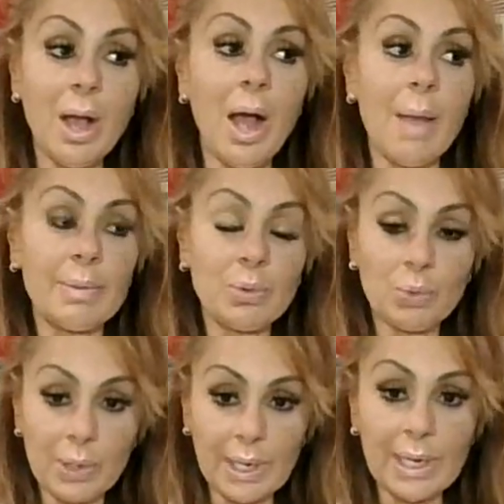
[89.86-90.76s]
I've been
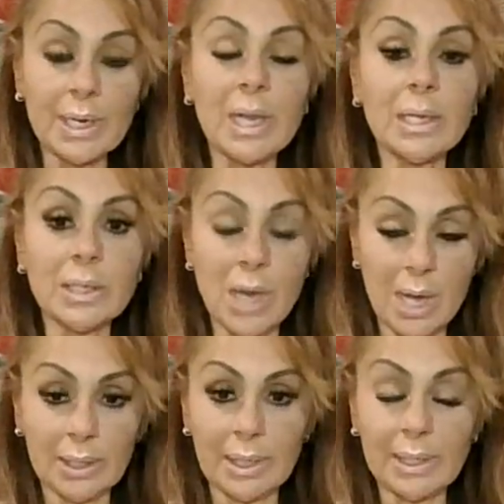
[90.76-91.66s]
working a
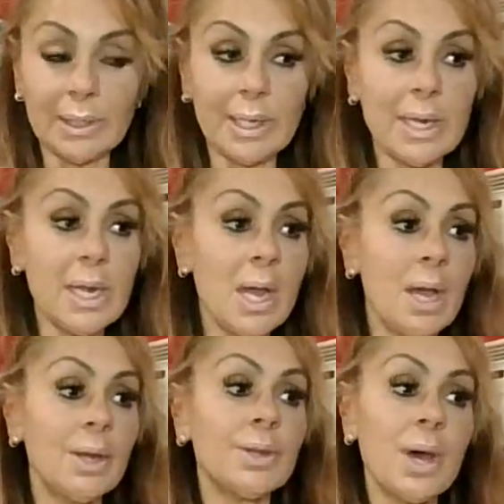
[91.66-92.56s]
lot lately.
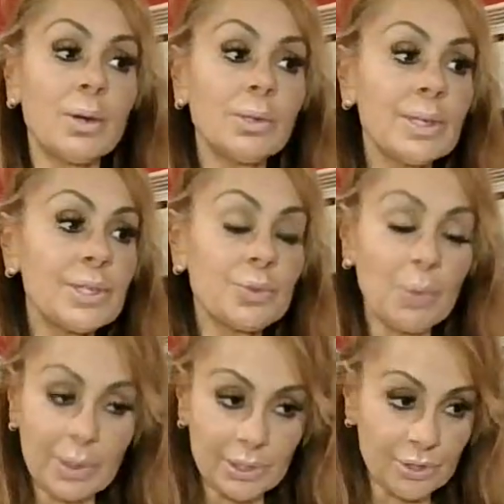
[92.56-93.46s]
Not only just
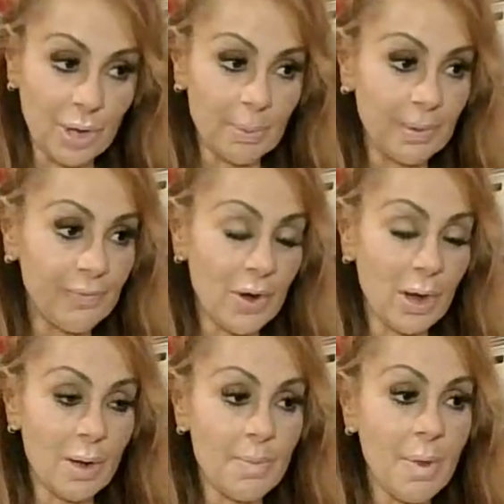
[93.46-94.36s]
working the strawberry
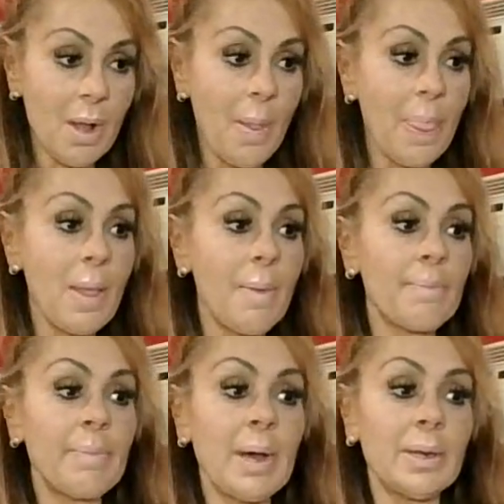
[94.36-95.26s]
farm,
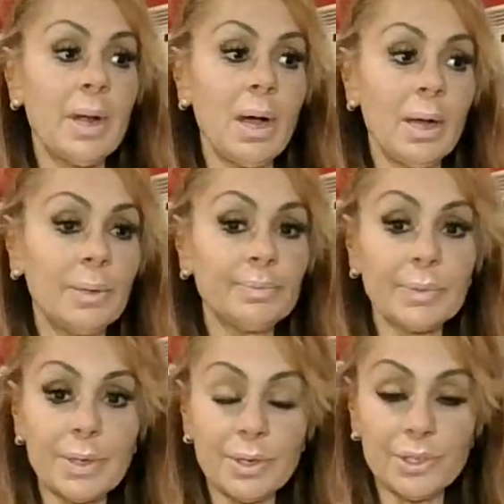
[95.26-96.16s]
but um,
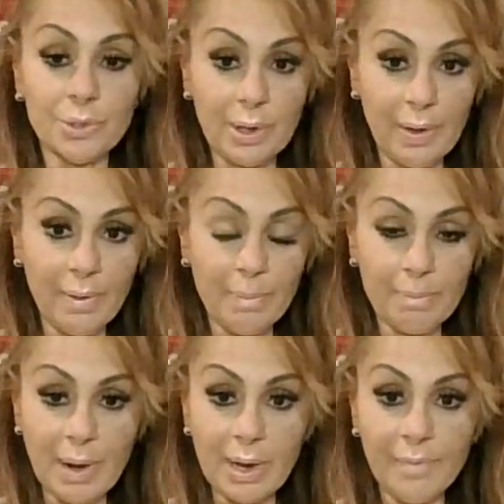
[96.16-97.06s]
doing
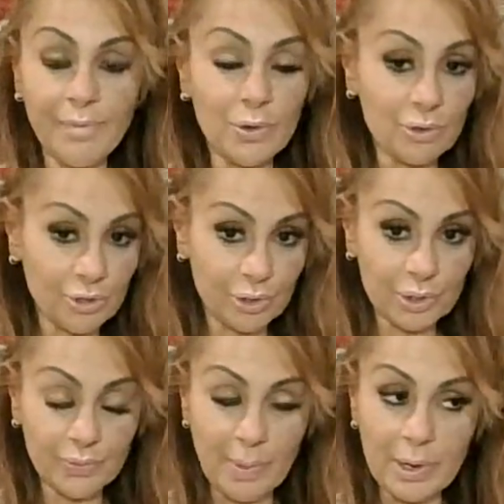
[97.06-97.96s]
my photo
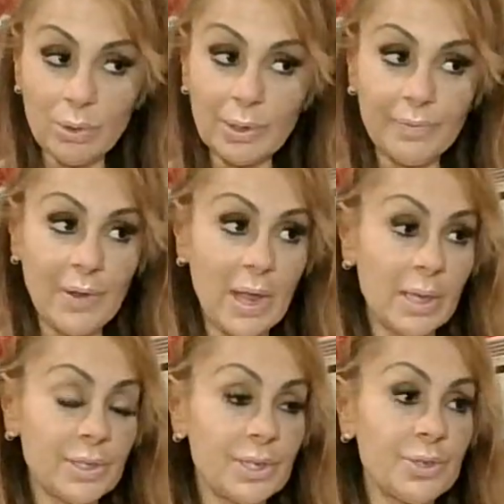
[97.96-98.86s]
shoots for my
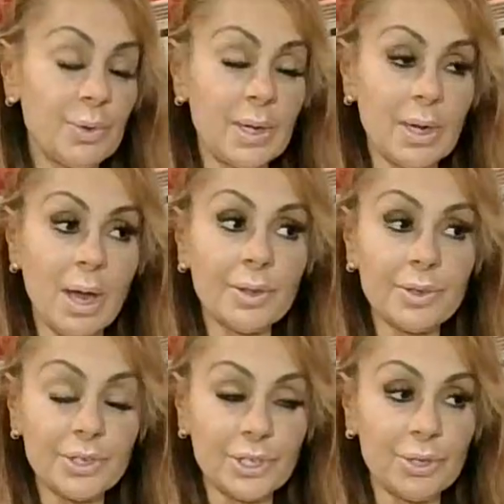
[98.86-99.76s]
OnlyFans and doing
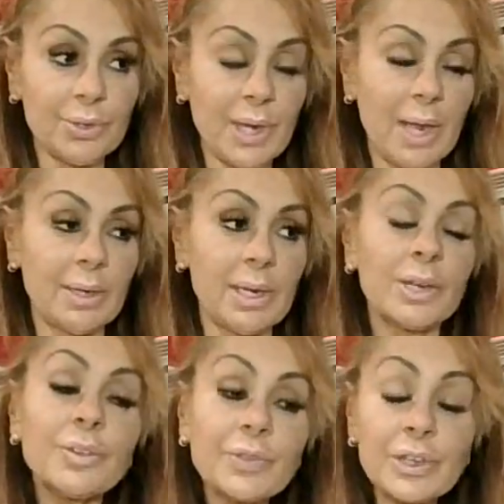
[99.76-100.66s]
other shoots and
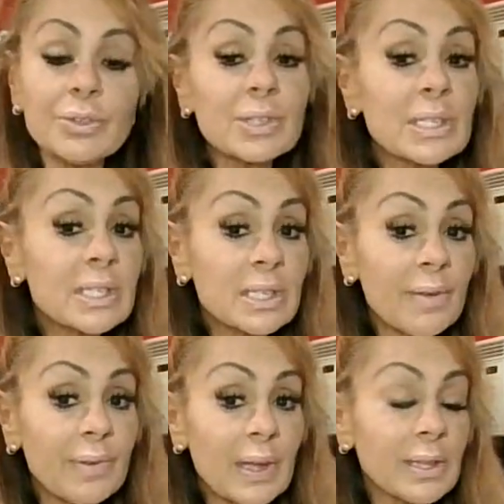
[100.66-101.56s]
interviews and
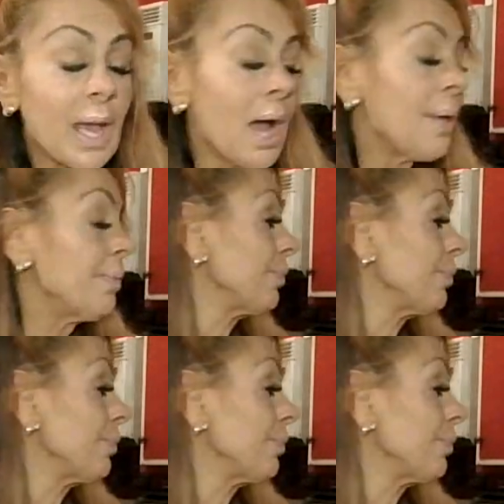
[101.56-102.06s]
stuff like that.